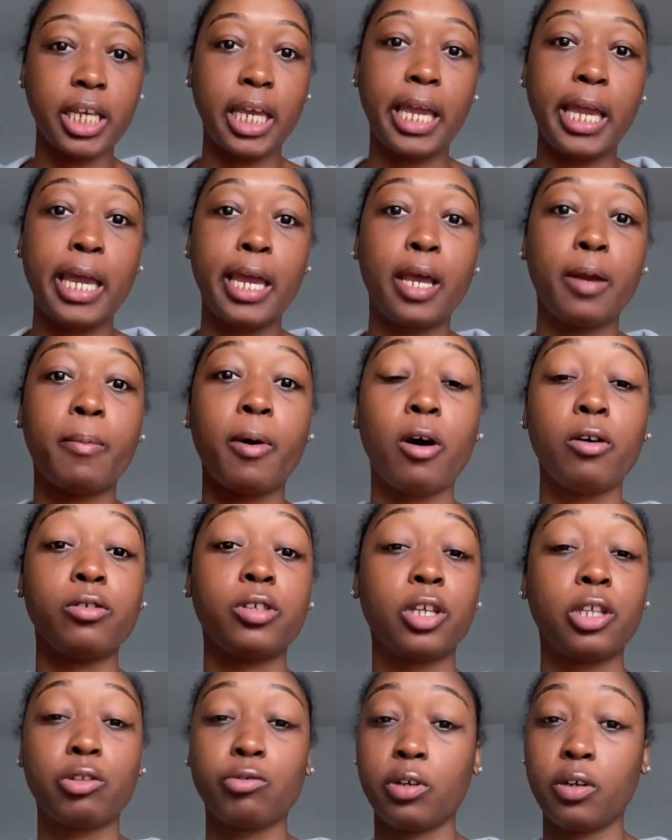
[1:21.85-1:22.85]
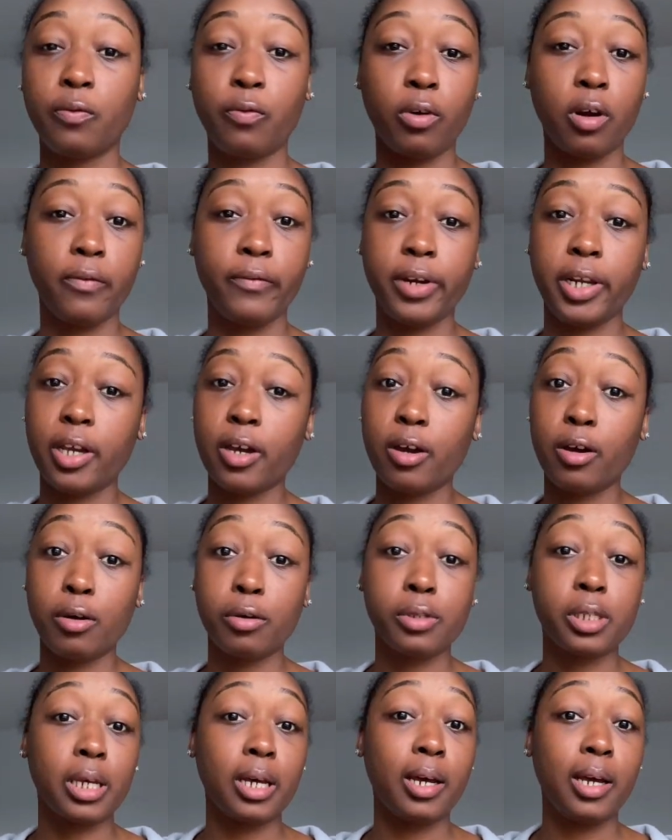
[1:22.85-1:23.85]
and posting three to four
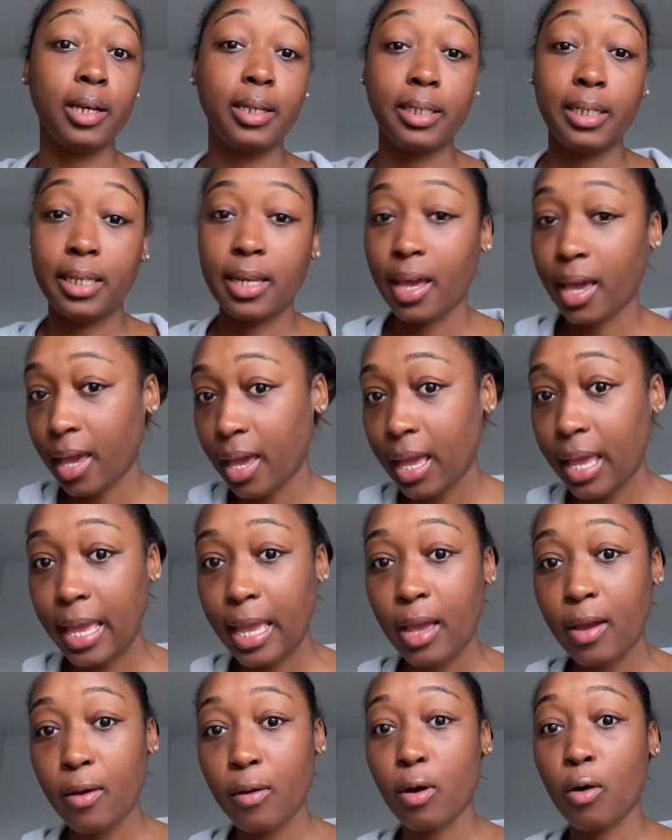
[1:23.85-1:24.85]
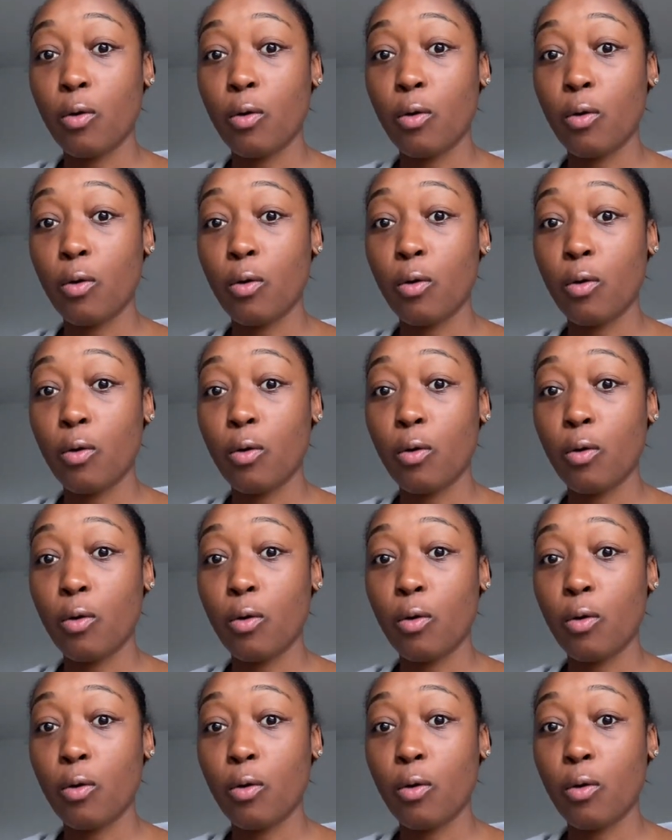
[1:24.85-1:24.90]
videos a day